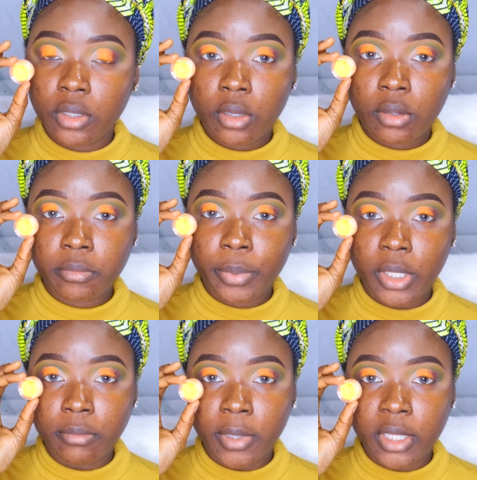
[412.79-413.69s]
neon
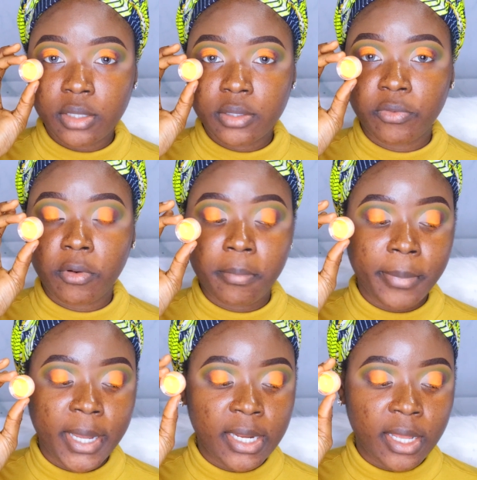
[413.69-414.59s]
pigment from
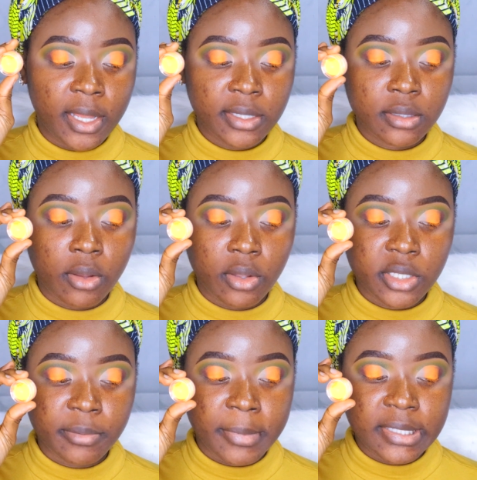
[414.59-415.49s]
Badass
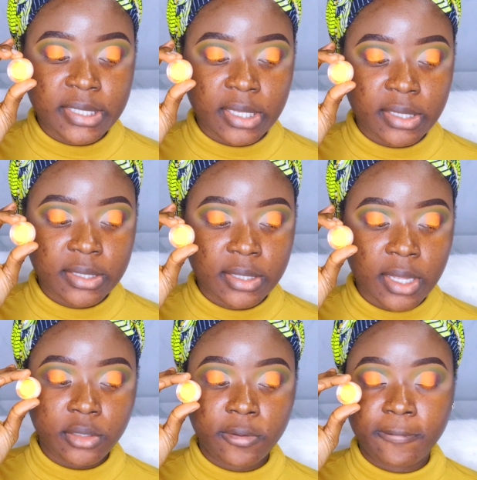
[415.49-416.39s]
Cosmetics
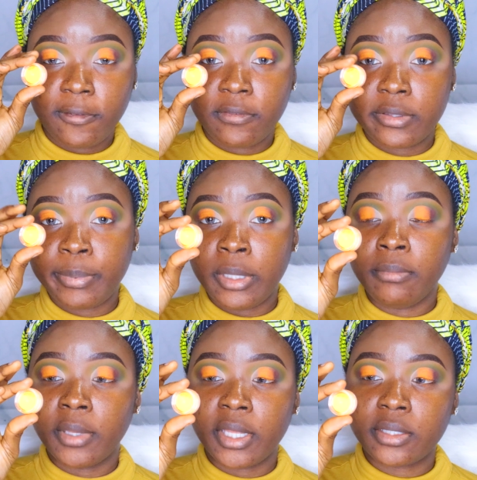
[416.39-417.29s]
Neon Vivid
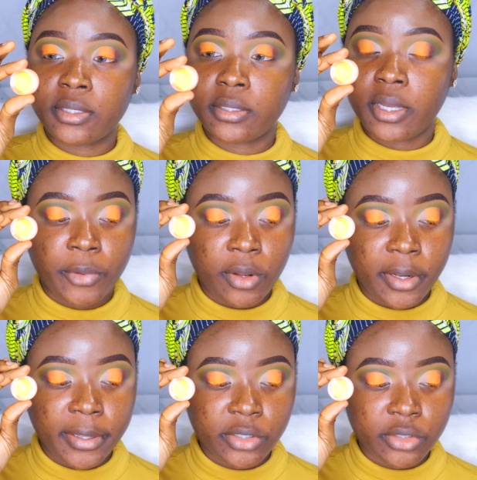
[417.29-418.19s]
Pigments
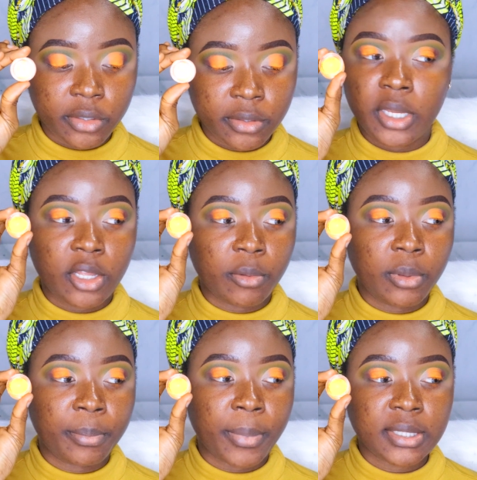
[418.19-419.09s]
collection, and I'll
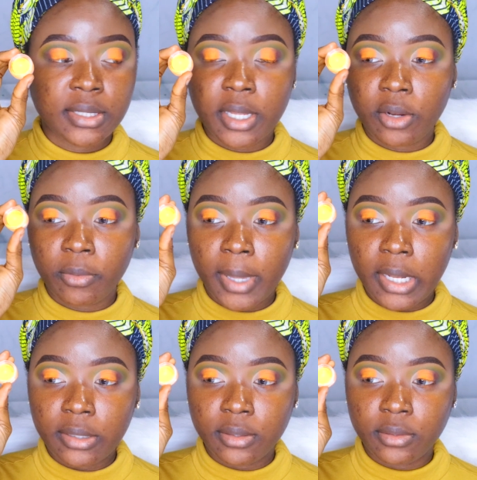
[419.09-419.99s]
be patting that on my
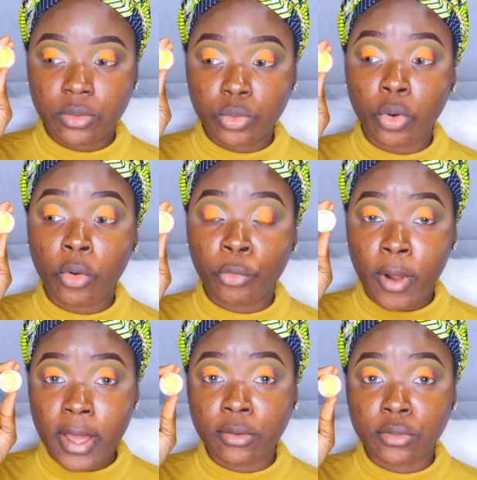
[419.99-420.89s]
lid, so
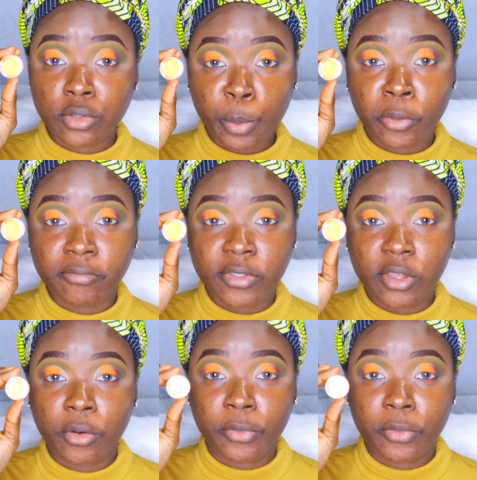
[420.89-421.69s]
right on top of the